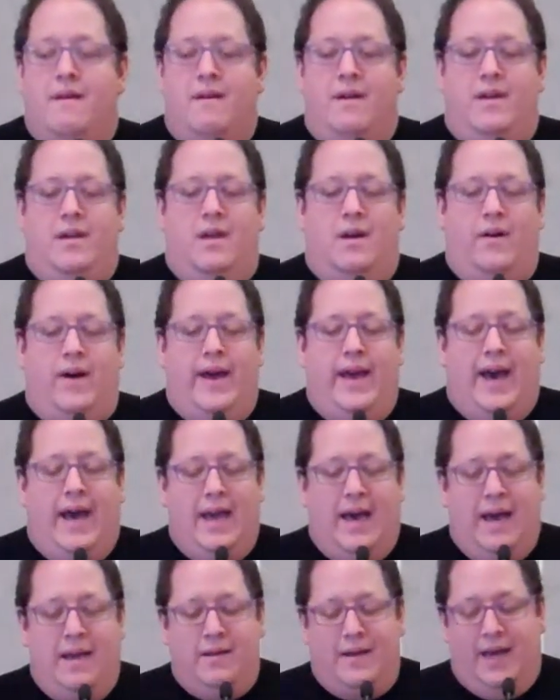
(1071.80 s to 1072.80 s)
You know,
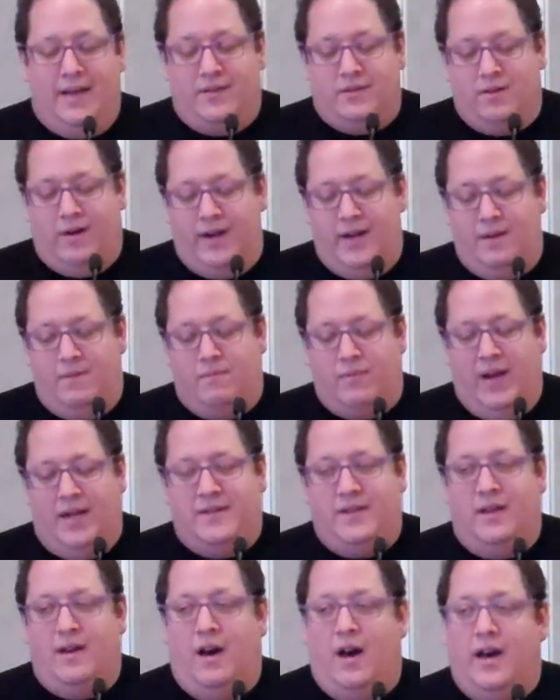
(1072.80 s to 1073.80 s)
I started
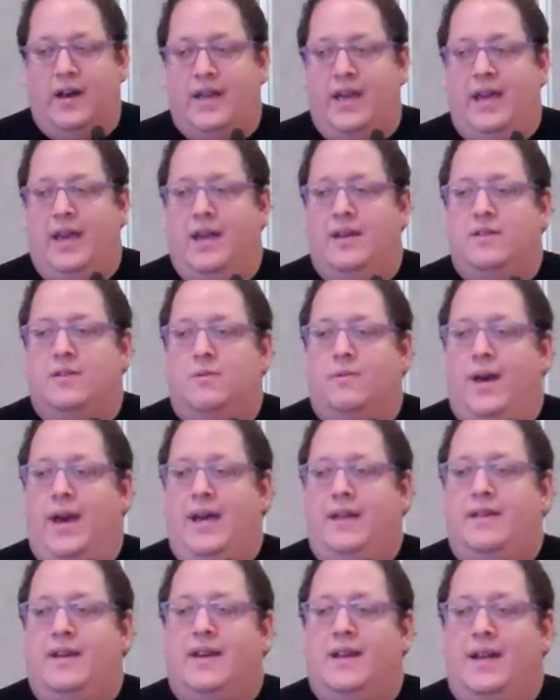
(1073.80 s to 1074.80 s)
embracing hugging as a
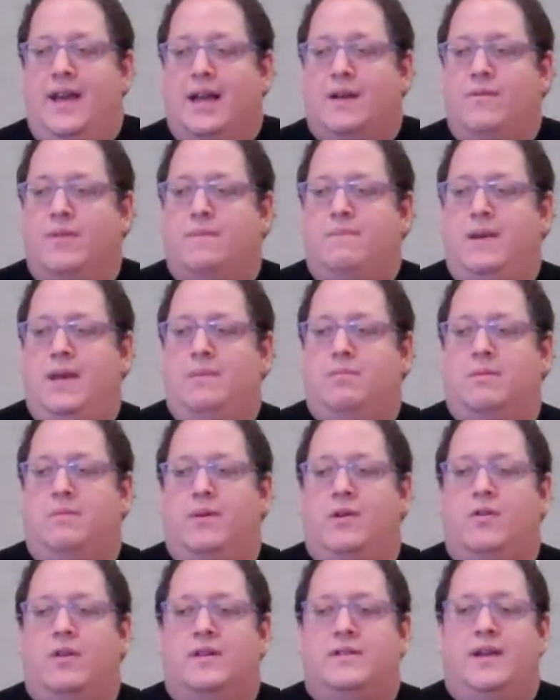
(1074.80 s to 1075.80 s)
way to connect with people
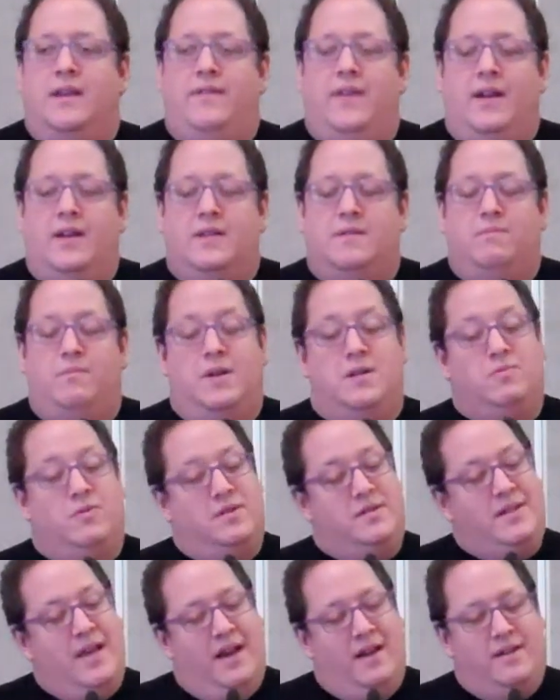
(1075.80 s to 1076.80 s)
because I think it's much more
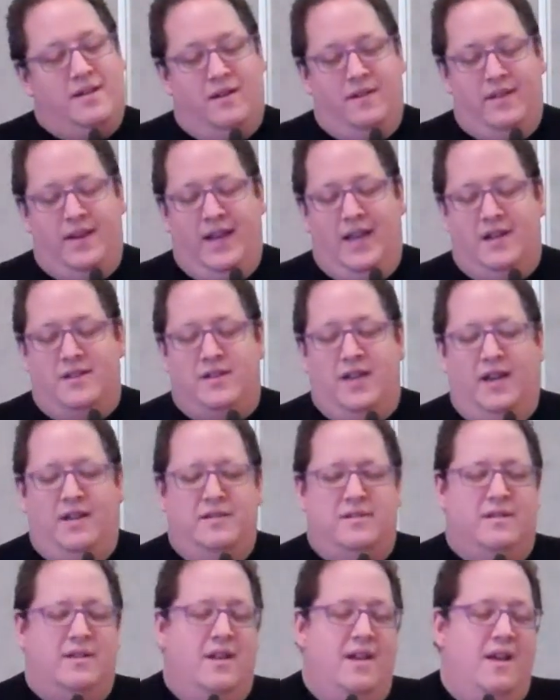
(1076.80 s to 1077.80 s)
sanitary than
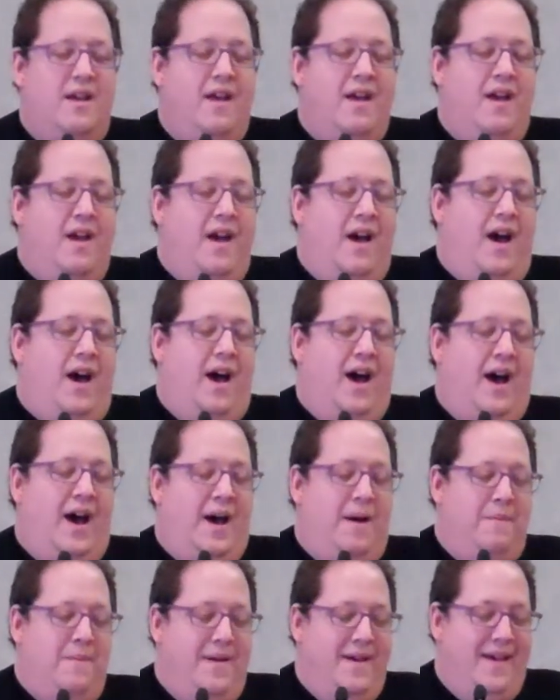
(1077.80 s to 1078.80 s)
handshakes.
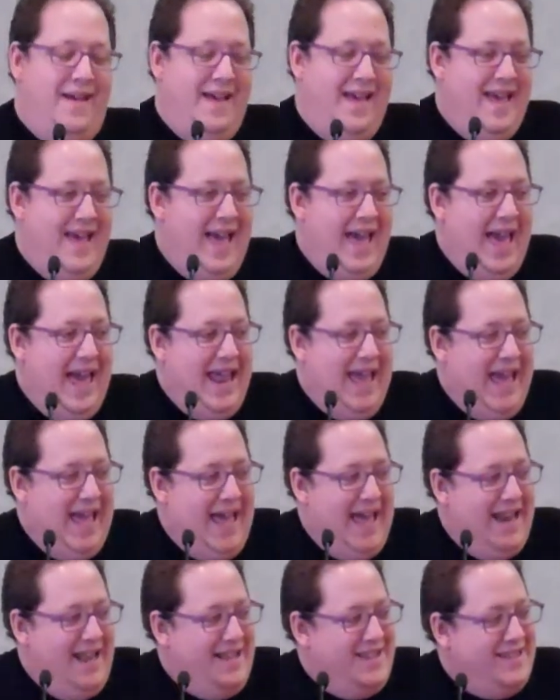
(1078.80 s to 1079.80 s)
And
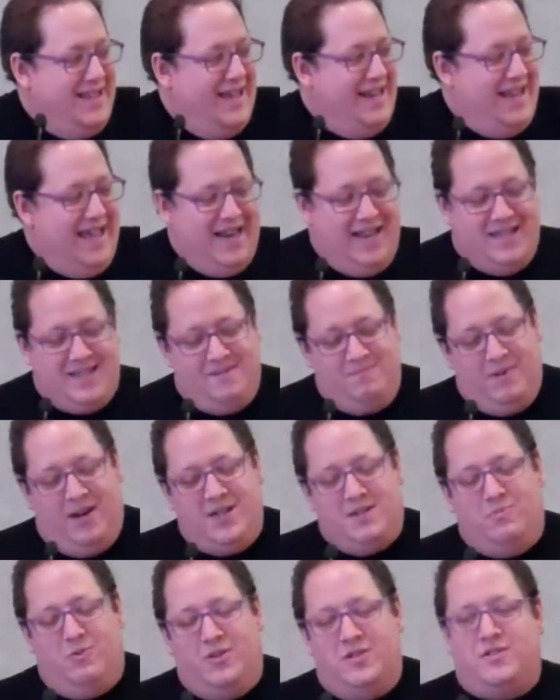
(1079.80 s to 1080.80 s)
it's
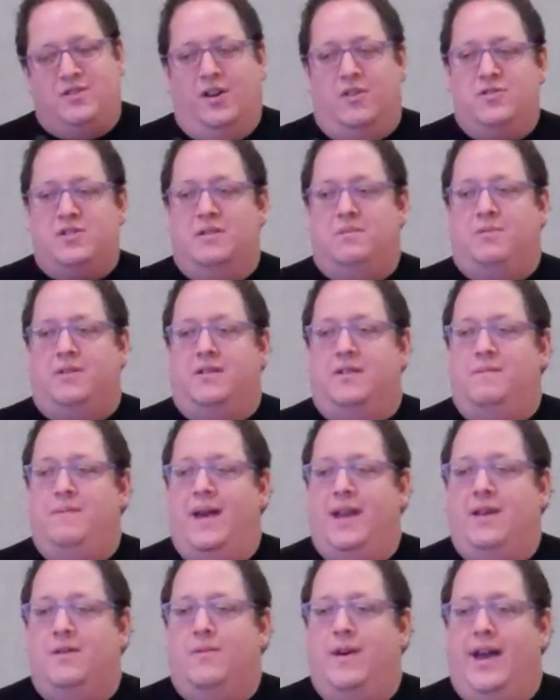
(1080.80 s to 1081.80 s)
much more sociable in
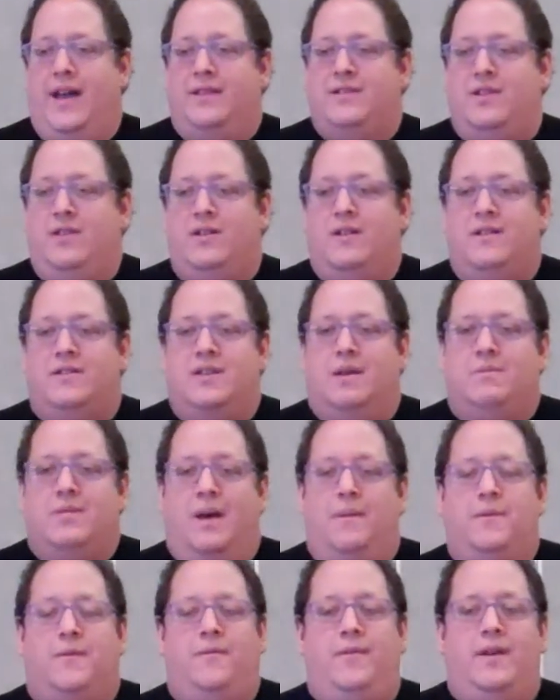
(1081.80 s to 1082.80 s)
many ways, and you can
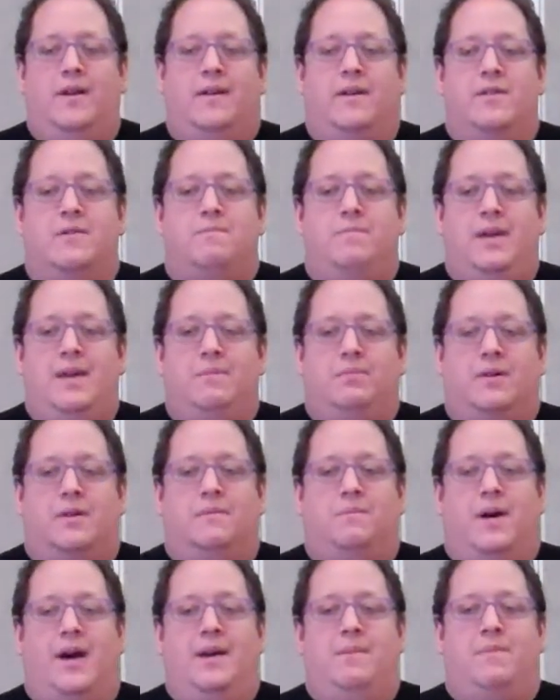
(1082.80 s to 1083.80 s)
sometimes feel other people
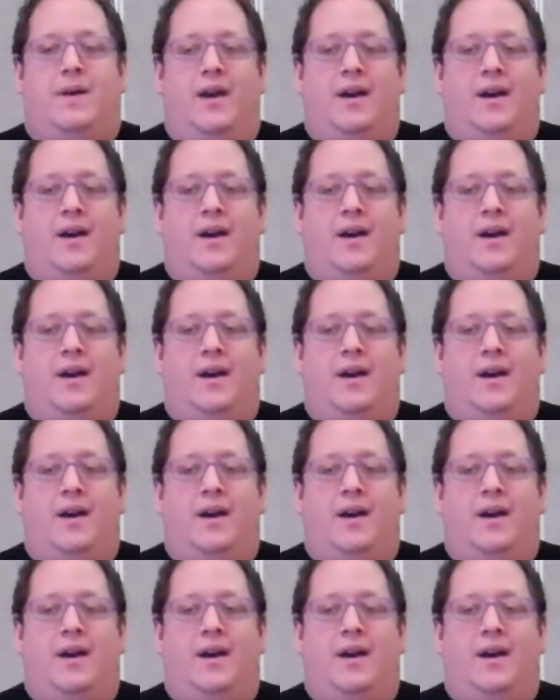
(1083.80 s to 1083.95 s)
by